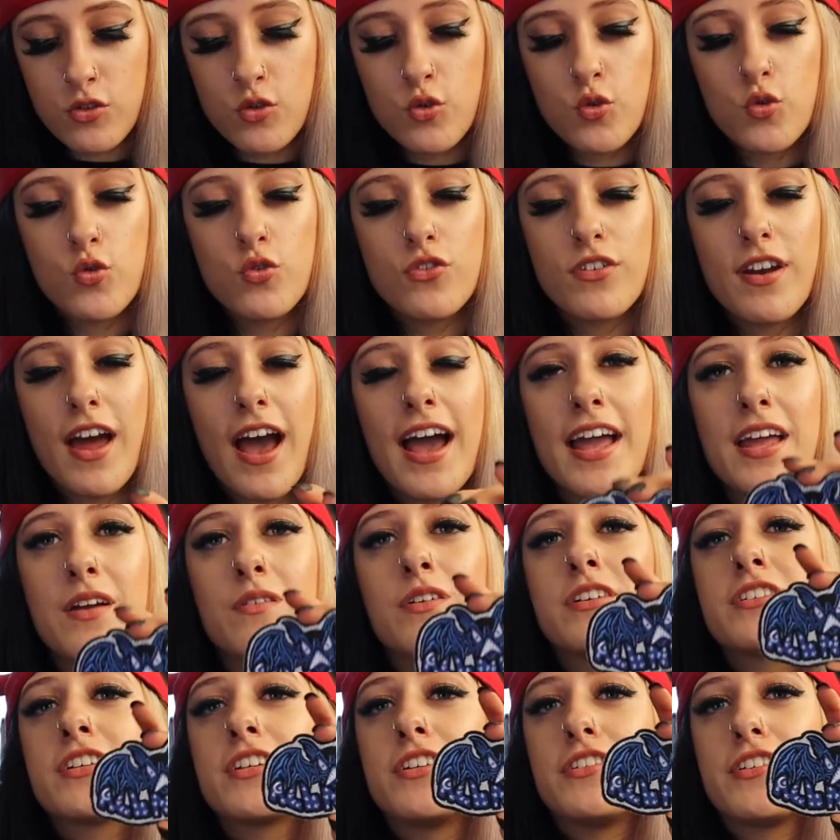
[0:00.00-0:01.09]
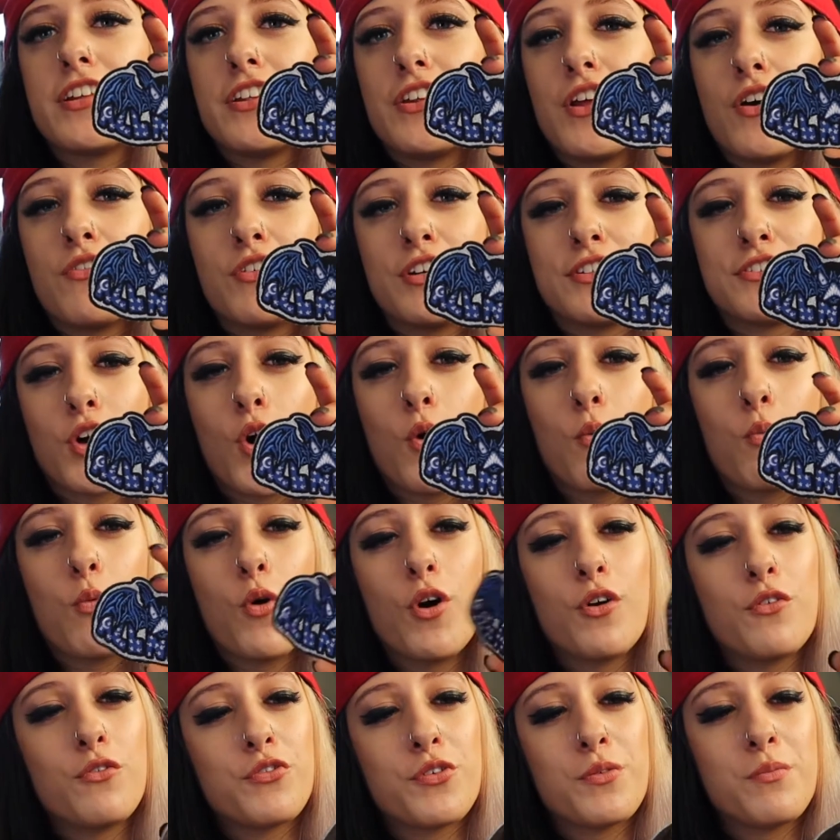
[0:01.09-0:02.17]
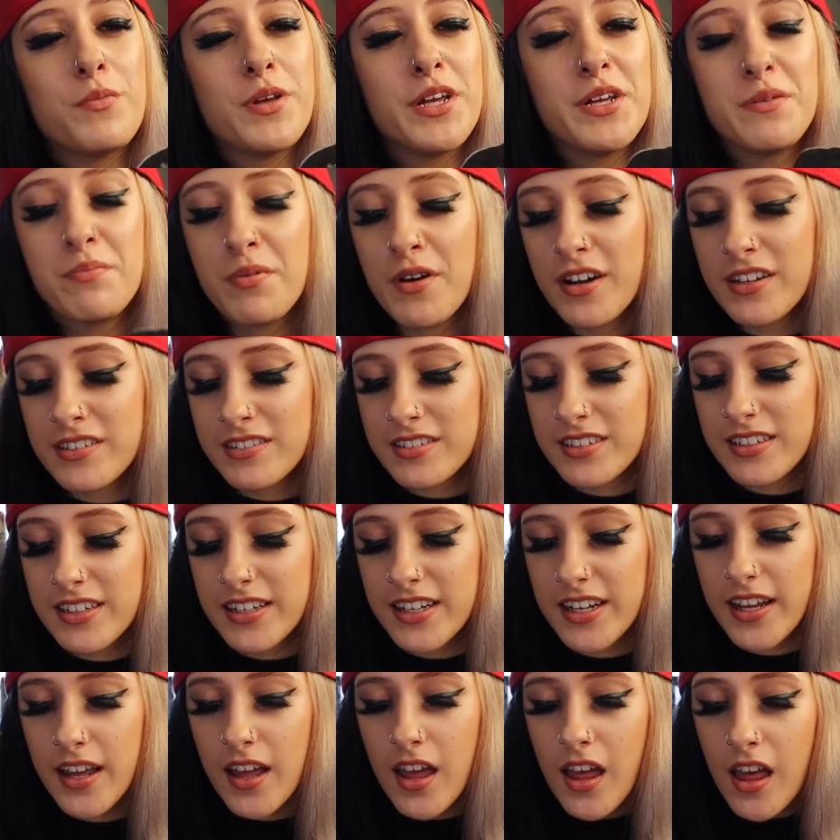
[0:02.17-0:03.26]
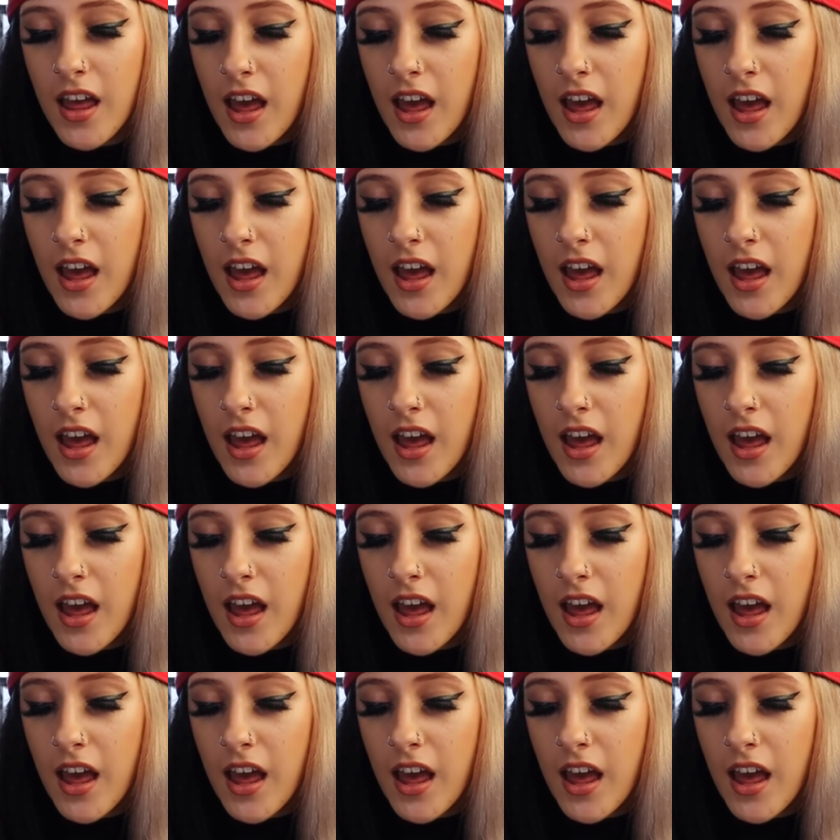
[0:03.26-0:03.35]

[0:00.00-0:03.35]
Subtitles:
all night, which is another dope one for me personally.